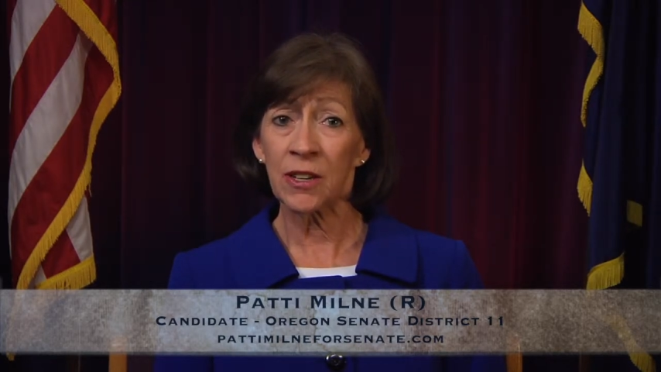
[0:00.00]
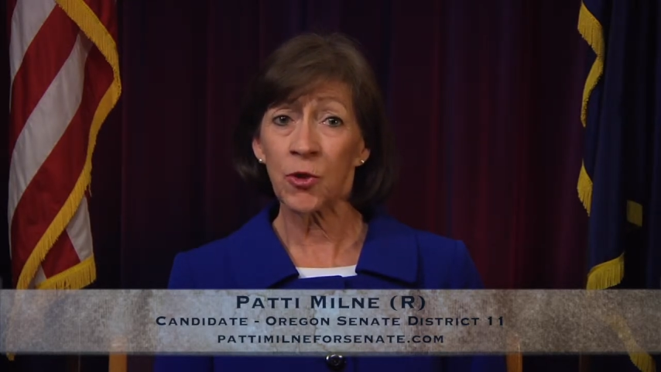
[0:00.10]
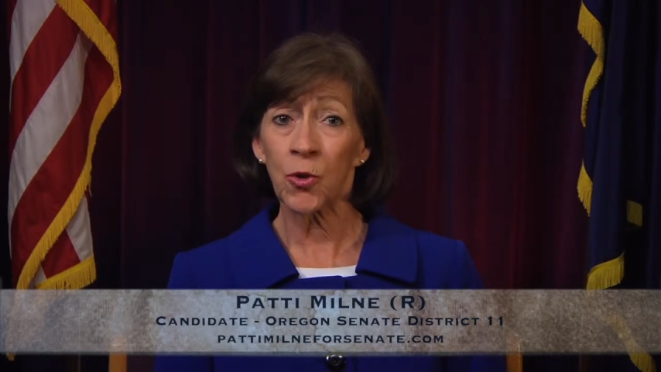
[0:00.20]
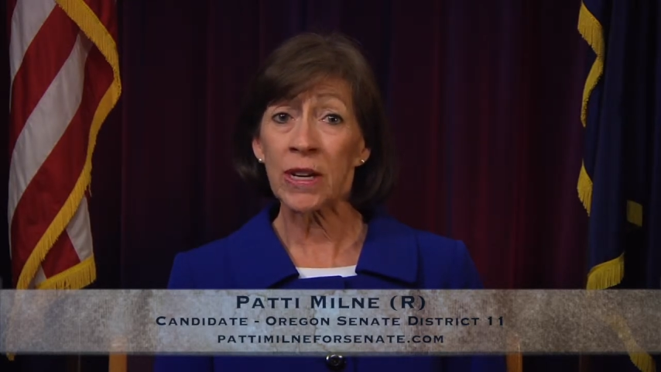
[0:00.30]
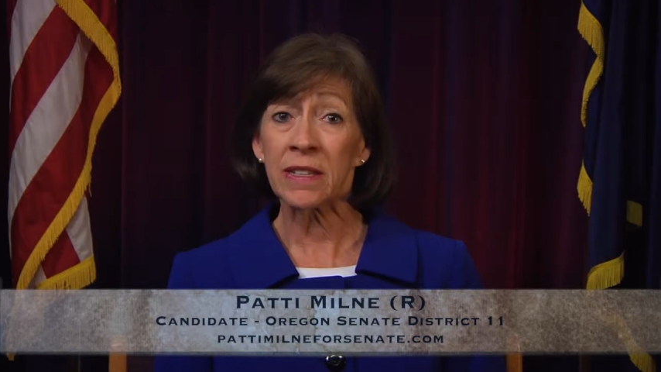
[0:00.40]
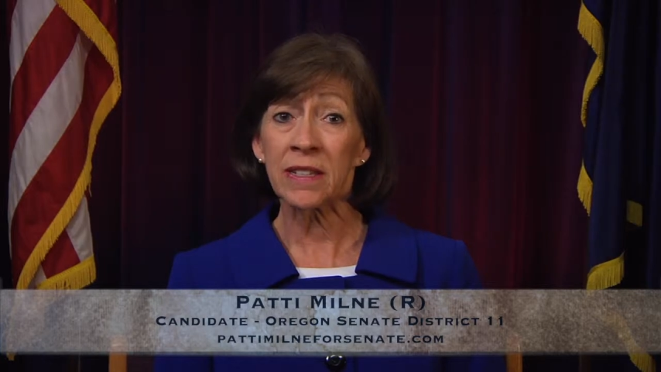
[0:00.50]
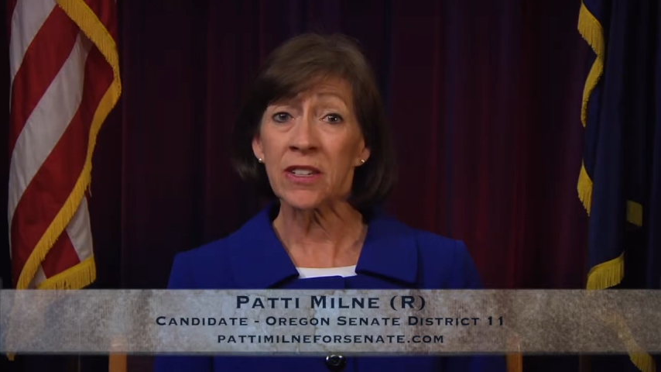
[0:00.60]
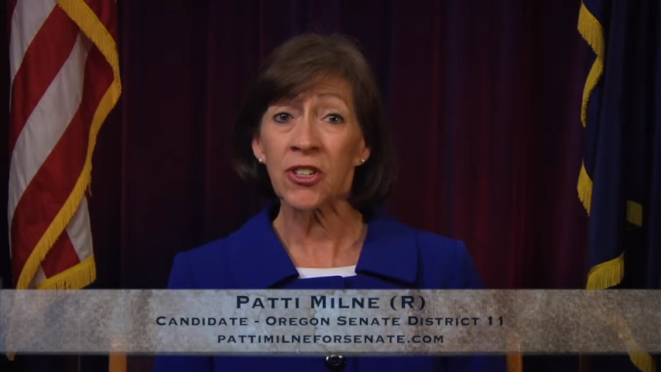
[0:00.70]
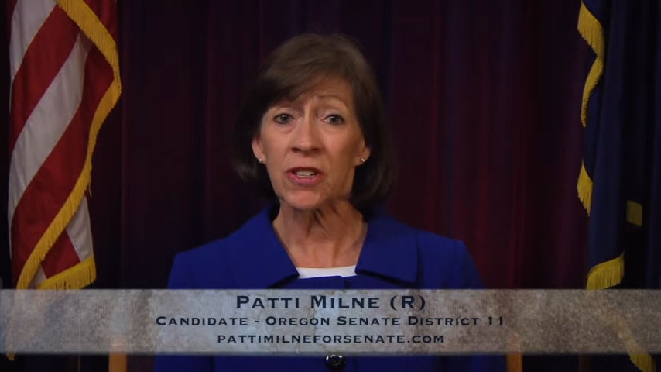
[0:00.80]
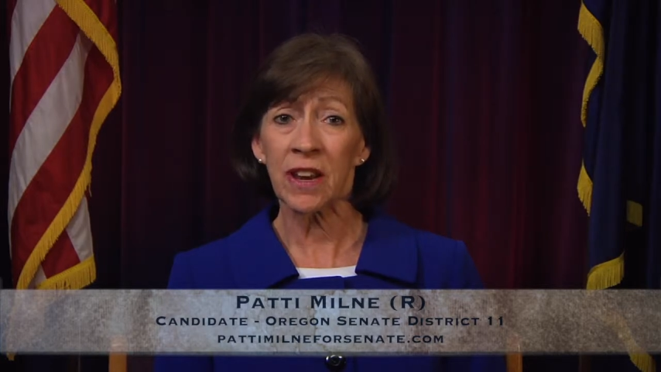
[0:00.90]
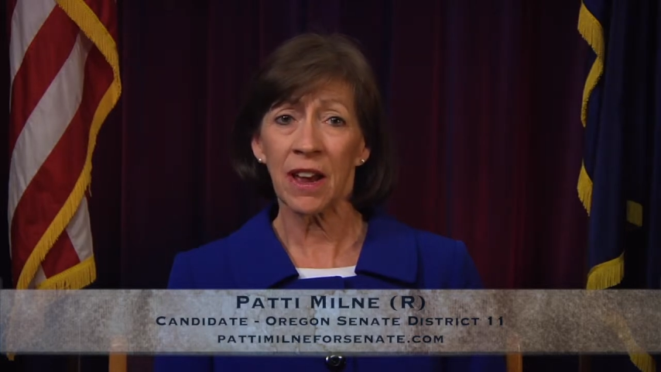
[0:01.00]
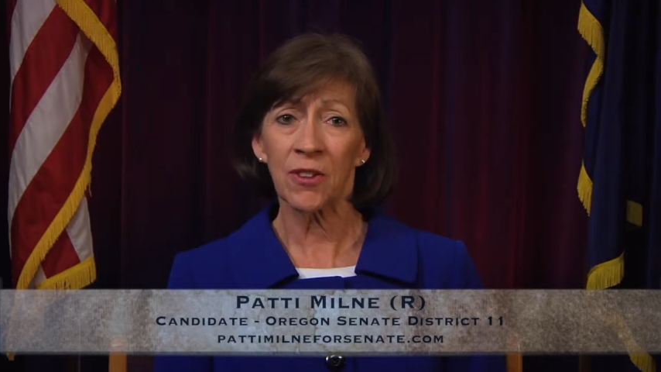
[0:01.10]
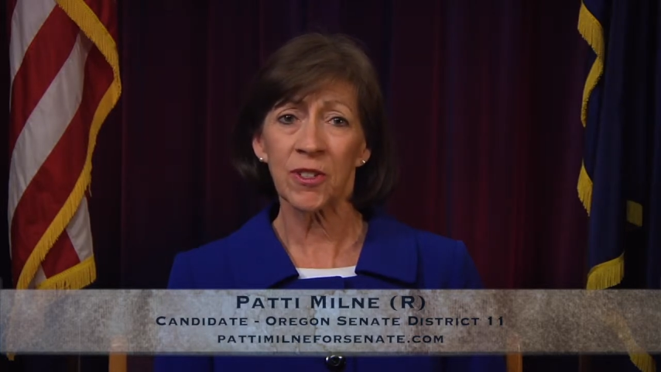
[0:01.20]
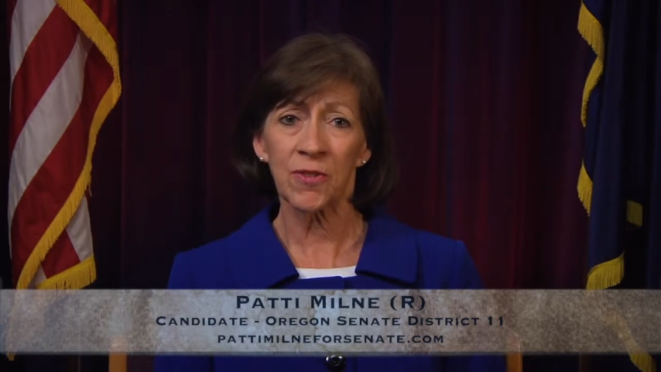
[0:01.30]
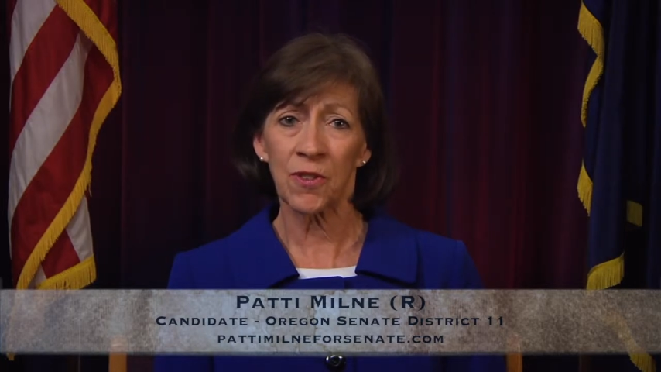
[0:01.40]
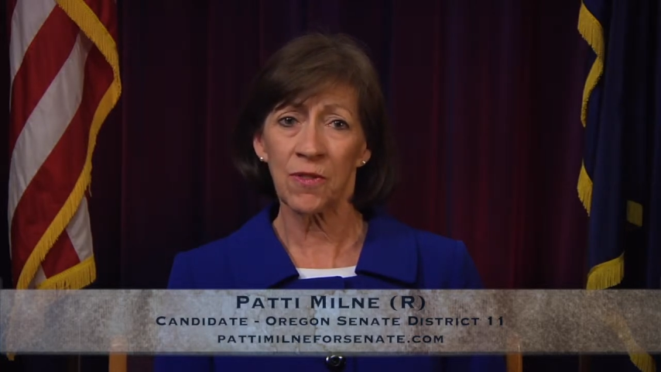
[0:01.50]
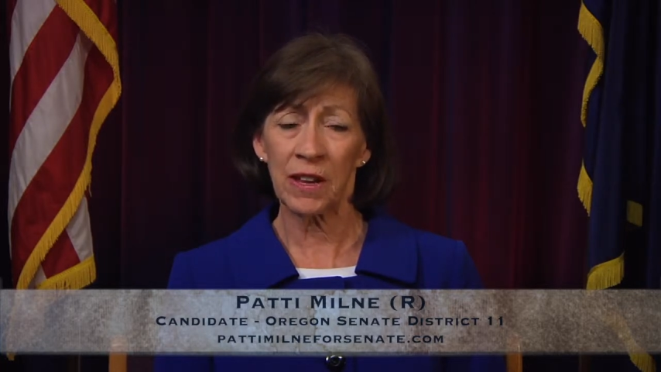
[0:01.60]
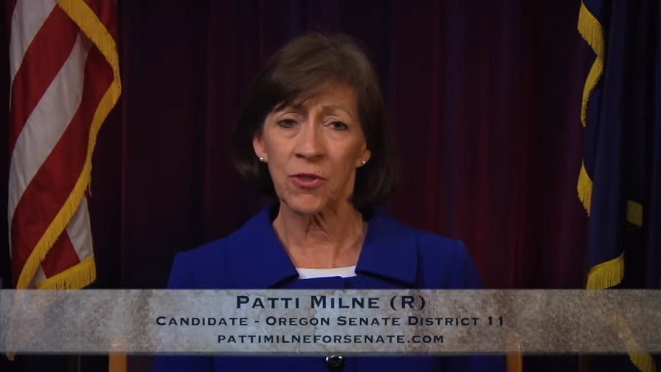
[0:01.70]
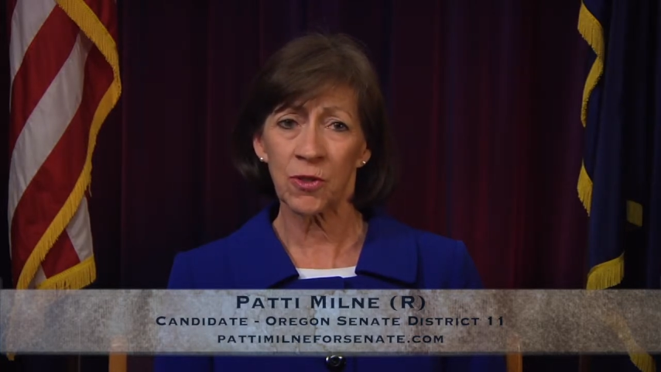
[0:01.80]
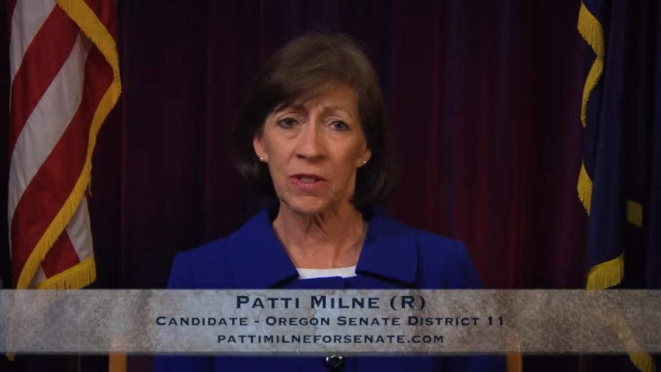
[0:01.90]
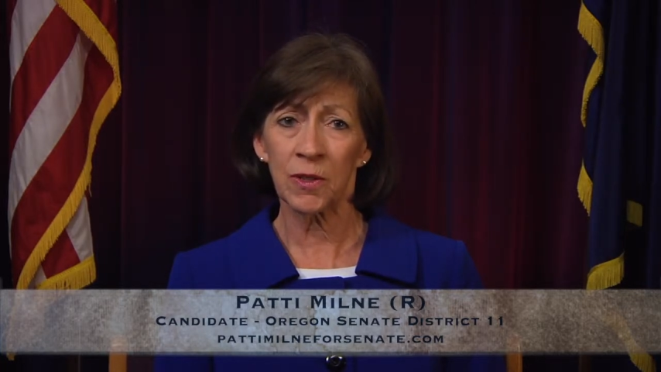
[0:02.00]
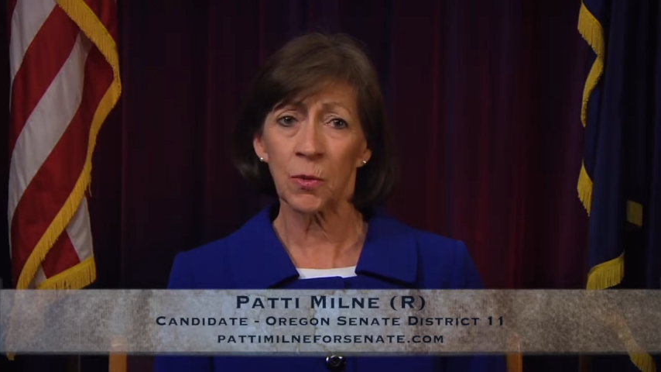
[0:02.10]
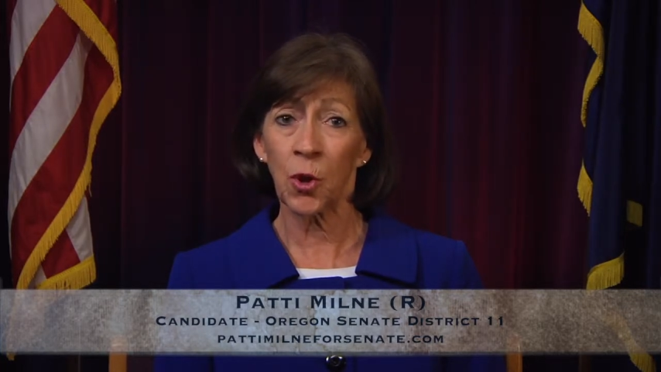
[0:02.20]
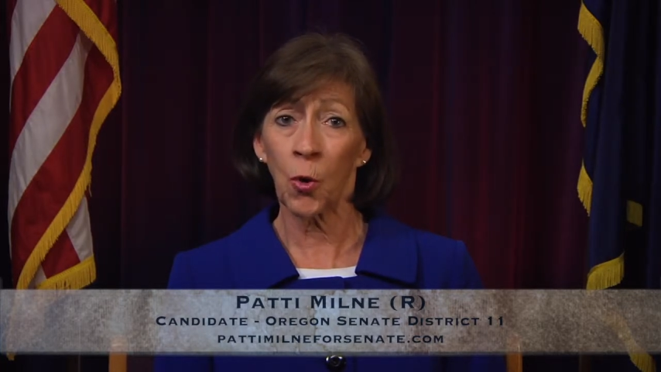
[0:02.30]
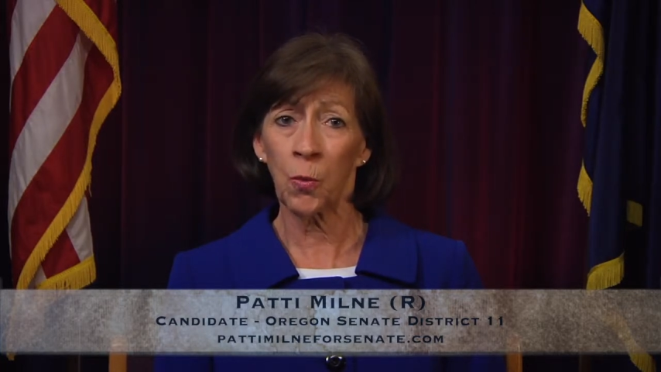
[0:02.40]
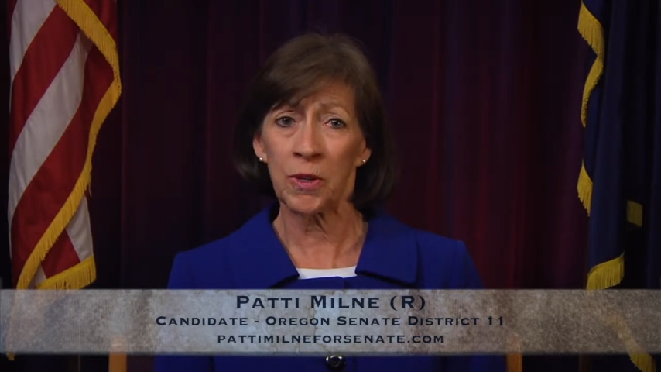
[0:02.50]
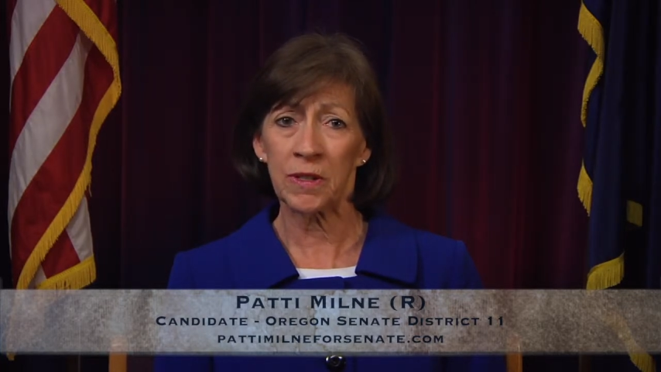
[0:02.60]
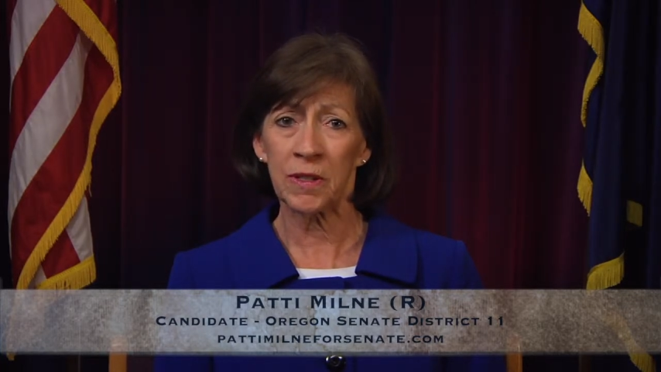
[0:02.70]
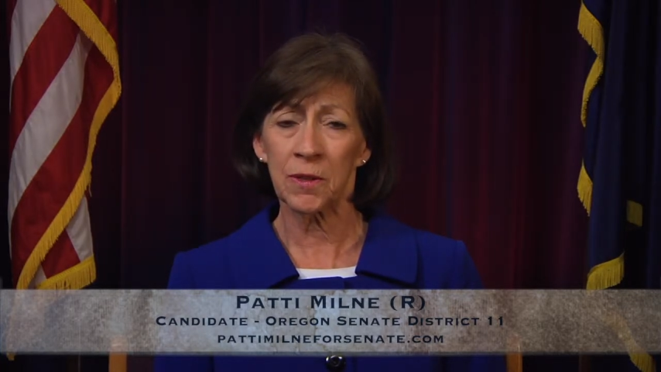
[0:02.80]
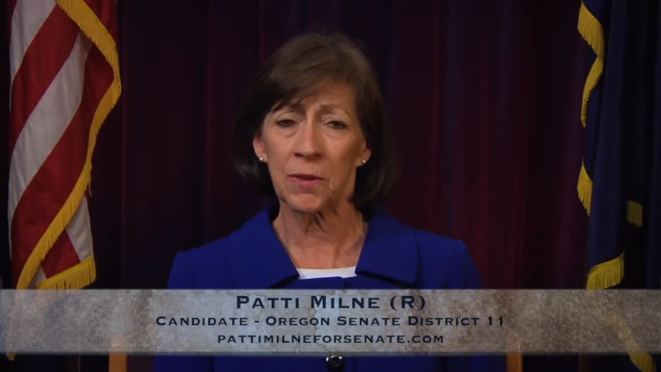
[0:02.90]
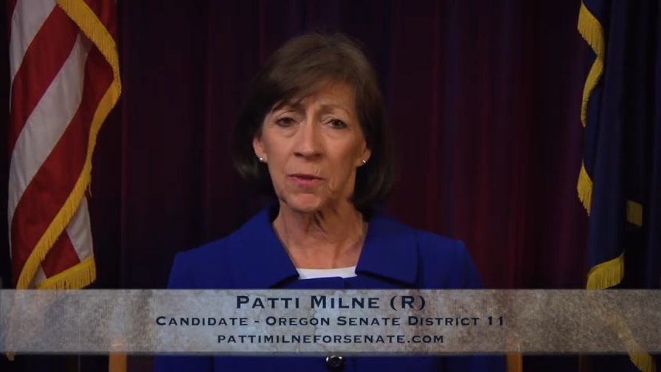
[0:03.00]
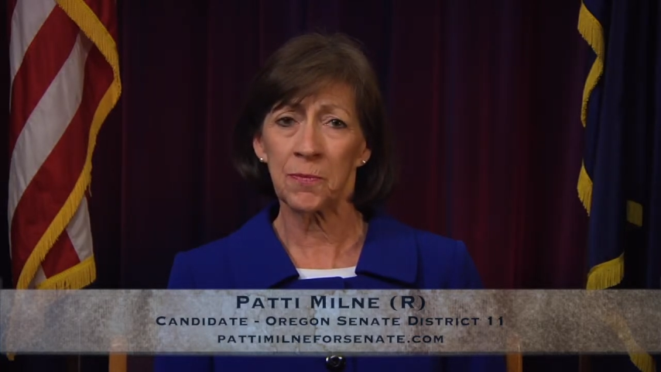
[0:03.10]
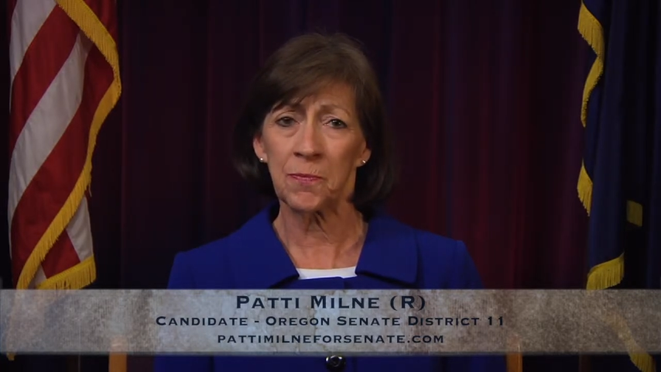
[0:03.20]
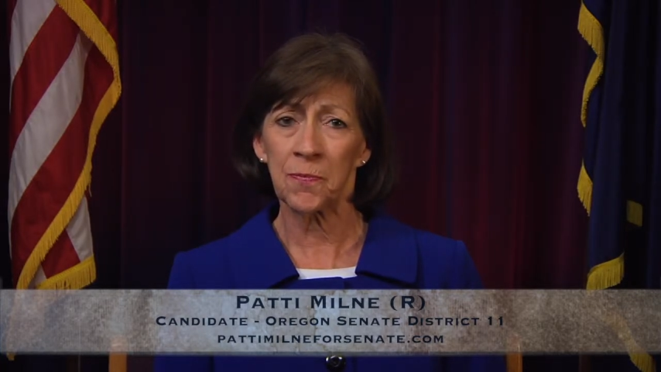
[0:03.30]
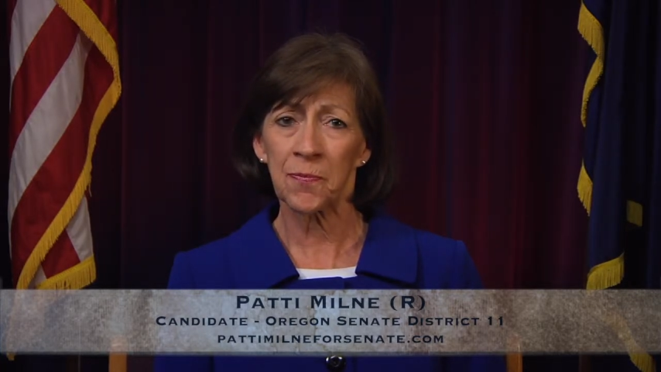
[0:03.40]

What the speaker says: a transition house for veterans will open soon.